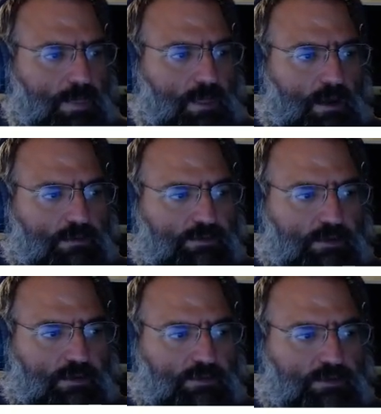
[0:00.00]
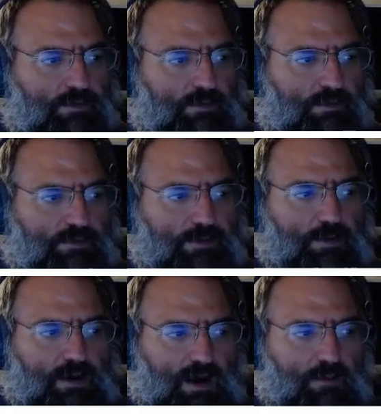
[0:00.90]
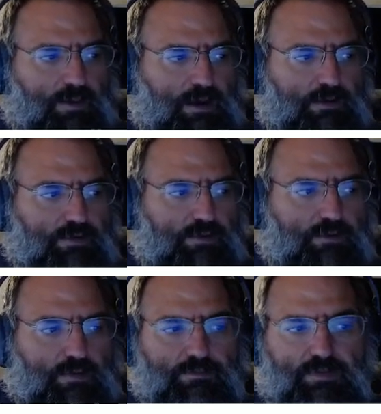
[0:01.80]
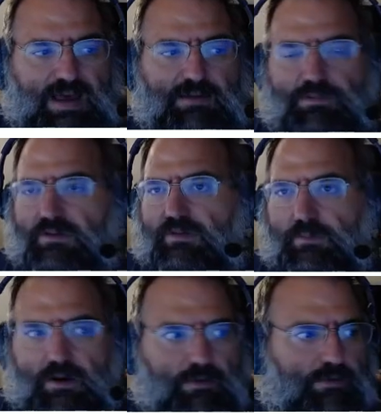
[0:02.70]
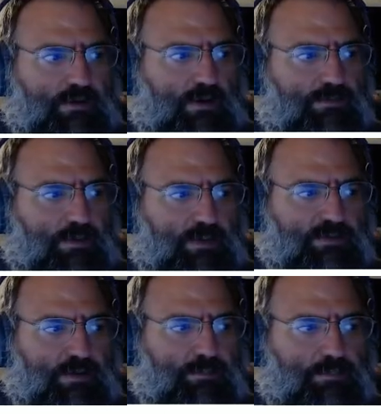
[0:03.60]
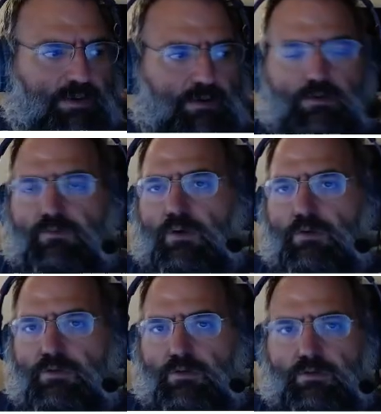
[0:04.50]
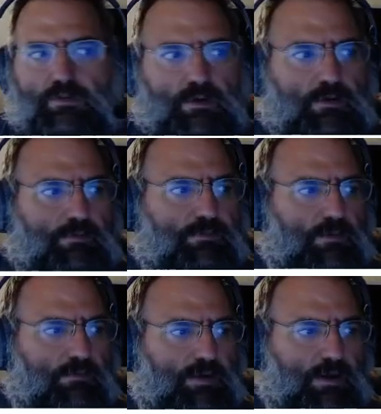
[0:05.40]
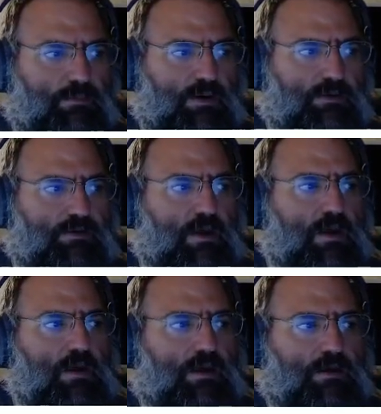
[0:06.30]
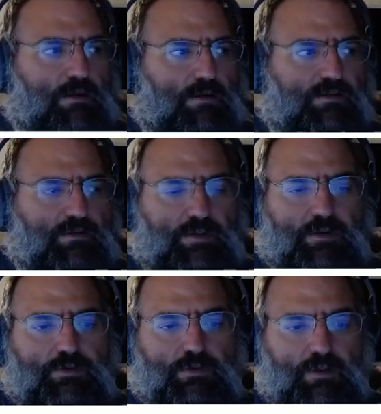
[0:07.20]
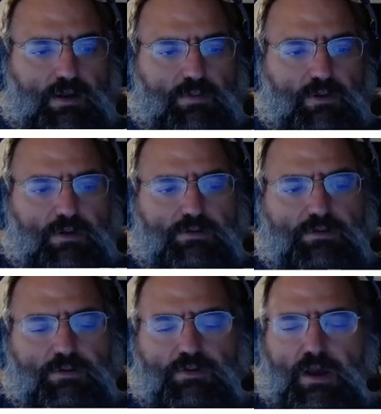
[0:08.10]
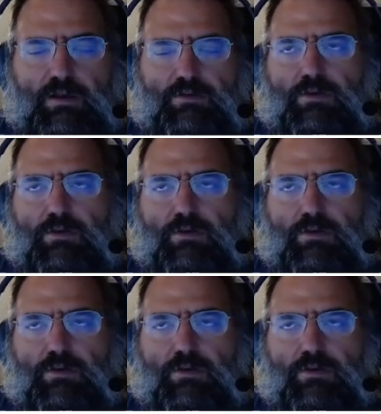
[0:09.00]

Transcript: So there's different combinations of that plus some other stuff that makes up particular versions of Databricks, including some additional libraries such as